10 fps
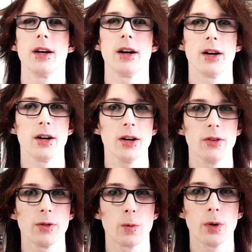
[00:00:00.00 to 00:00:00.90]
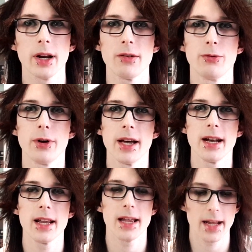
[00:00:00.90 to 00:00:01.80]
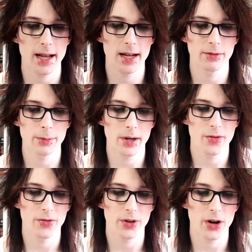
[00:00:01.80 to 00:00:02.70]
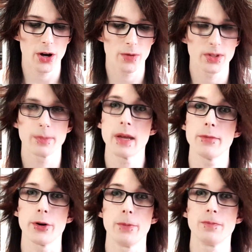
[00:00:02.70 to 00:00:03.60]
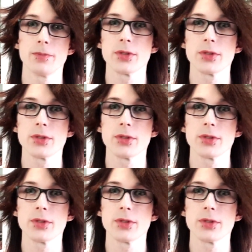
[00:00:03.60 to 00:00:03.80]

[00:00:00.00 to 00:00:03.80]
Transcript: of what I've read in the month of September.